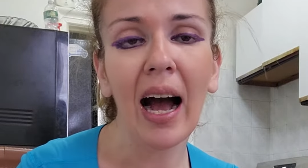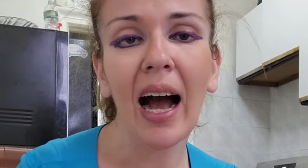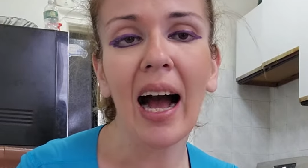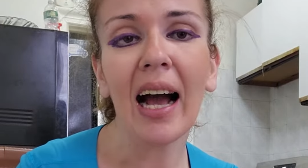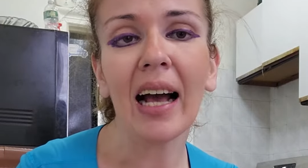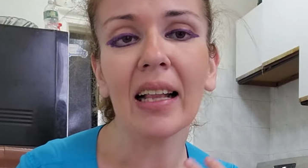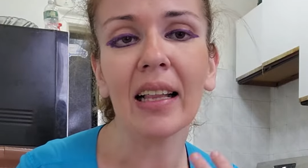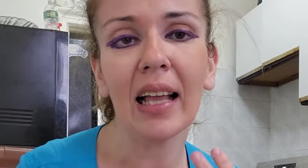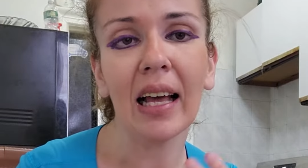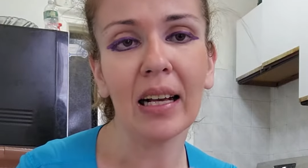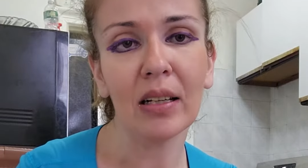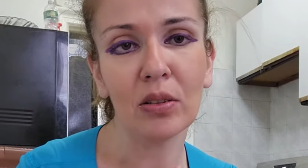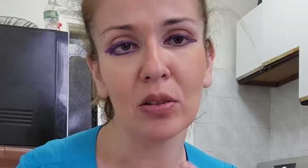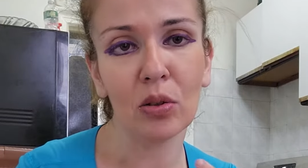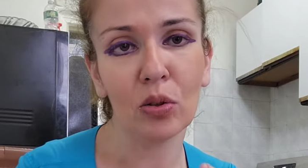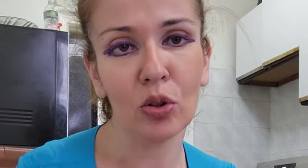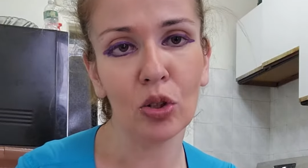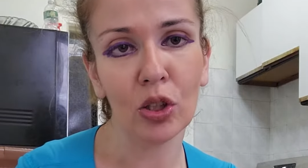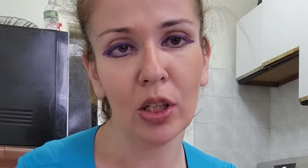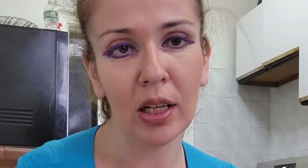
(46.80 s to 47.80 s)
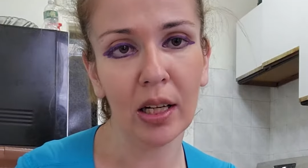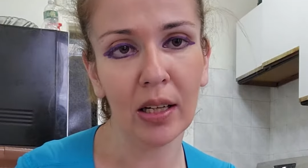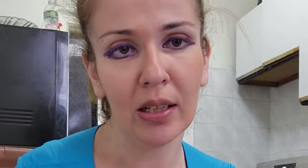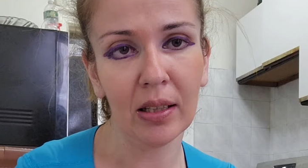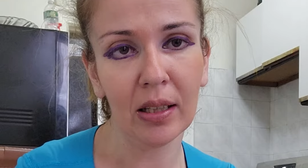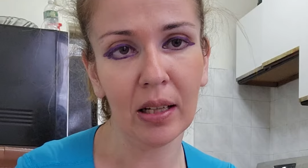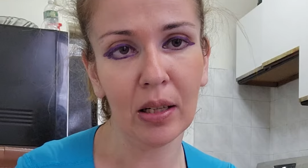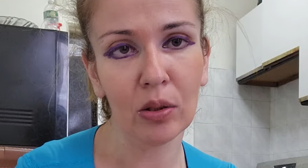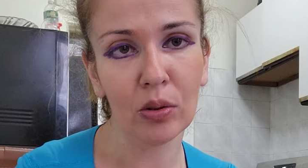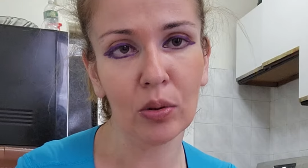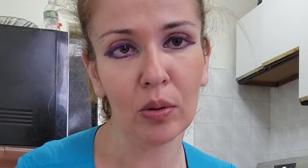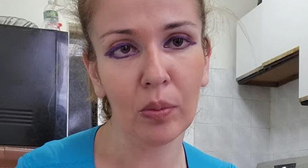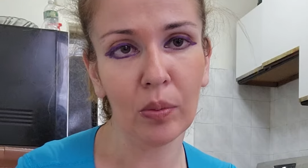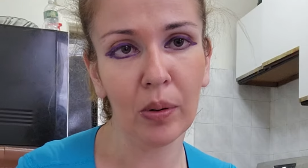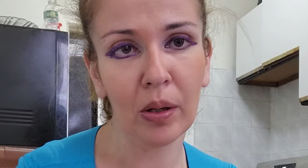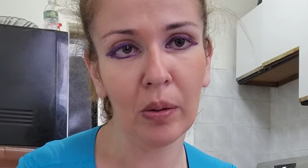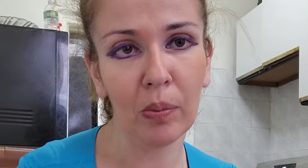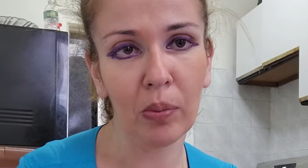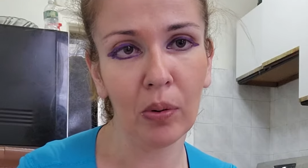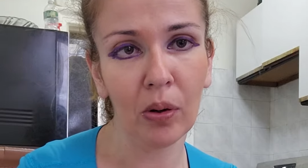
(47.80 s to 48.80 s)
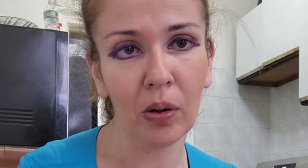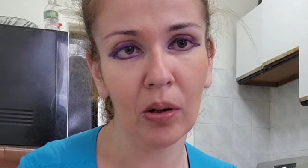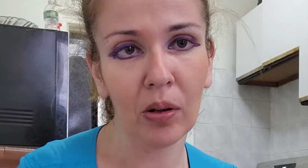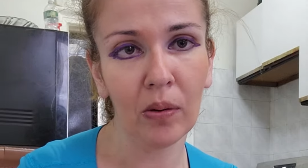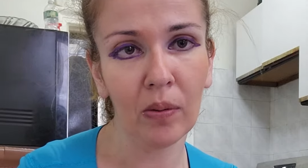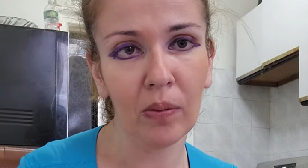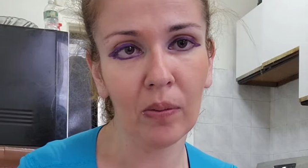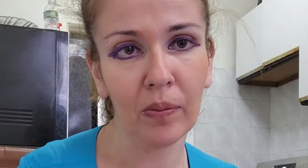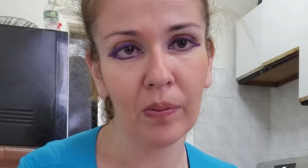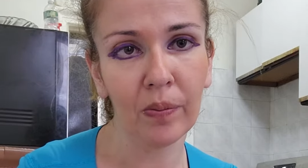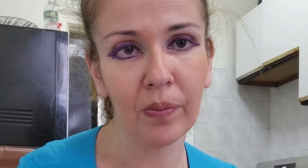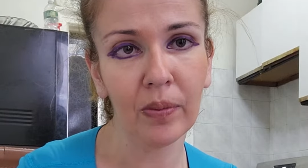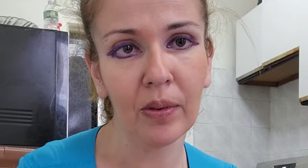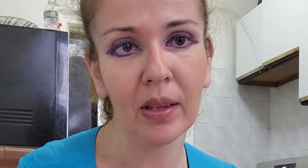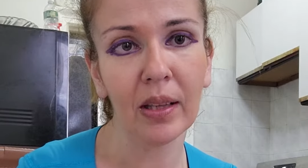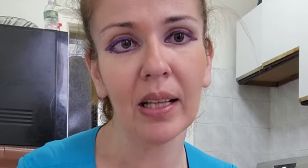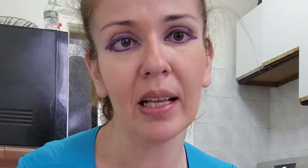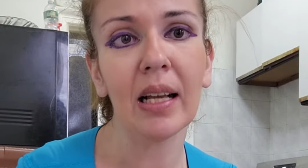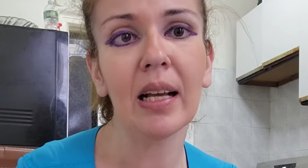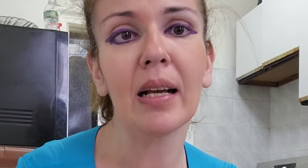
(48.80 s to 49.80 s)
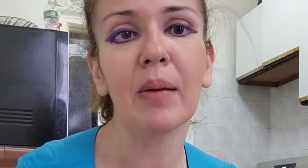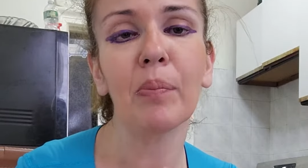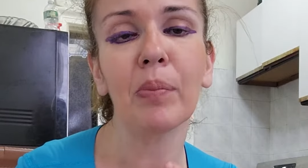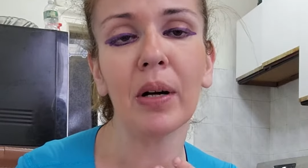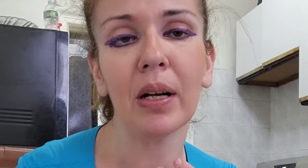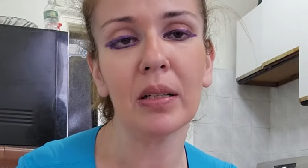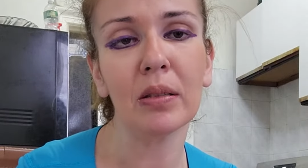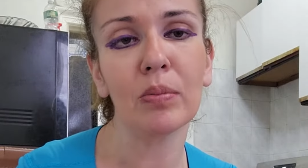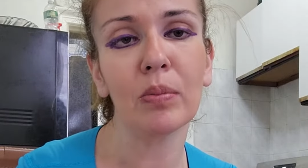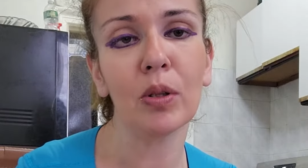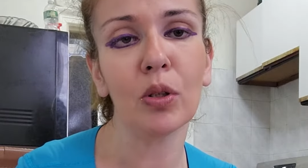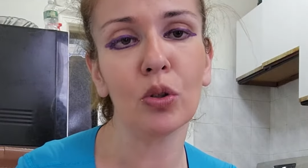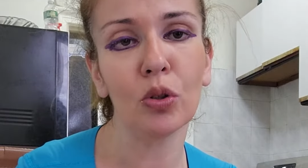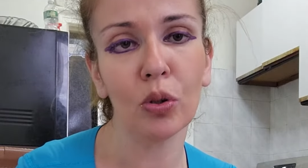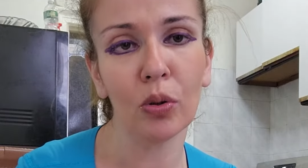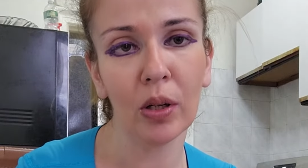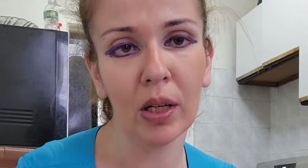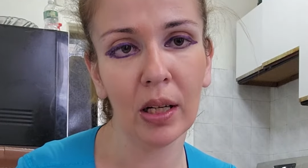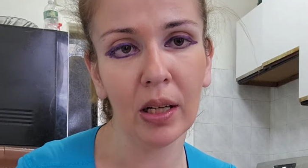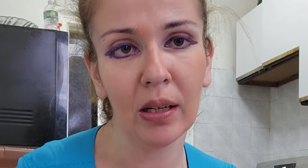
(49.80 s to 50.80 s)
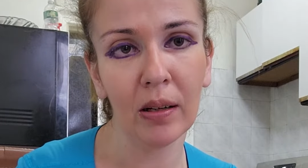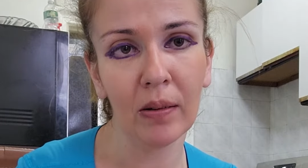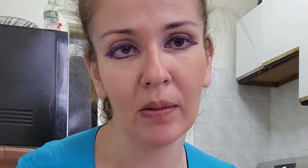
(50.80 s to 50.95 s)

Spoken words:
I like to share things with people. It brings me joy.